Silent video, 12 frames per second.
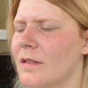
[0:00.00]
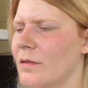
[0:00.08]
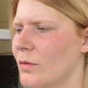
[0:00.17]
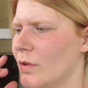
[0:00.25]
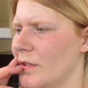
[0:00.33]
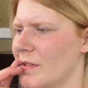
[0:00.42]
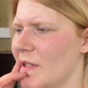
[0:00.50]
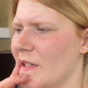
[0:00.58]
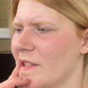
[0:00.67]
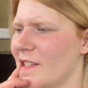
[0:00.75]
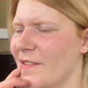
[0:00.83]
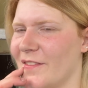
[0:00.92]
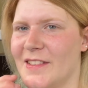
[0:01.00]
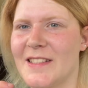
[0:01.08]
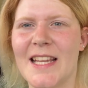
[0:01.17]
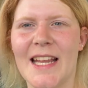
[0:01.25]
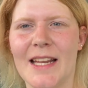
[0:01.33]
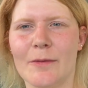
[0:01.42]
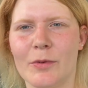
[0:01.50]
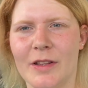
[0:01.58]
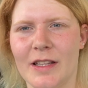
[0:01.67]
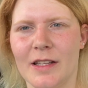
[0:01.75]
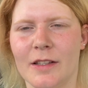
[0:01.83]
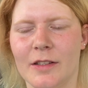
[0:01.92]
what is it, 17
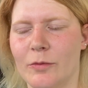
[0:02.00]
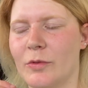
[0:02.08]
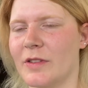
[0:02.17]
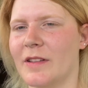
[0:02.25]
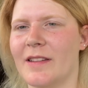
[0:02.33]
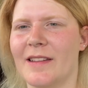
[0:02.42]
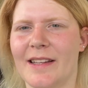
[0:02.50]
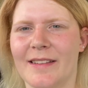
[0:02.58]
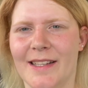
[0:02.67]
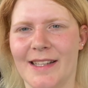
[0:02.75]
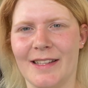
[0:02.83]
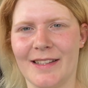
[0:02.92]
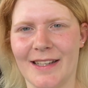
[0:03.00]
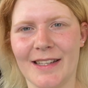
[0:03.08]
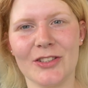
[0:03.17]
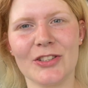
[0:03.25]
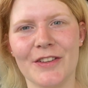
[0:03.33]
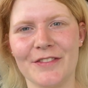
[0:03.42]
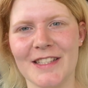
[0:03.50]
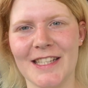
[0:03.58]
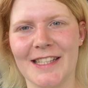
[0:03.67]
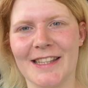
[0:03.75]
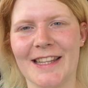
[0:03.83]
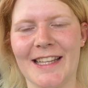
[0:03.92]
with it was 16 the ditch,
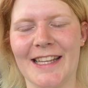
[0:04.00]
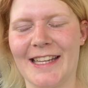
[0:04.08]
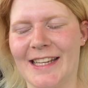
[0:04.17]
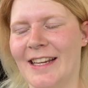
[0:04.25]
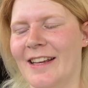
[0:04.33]
17 the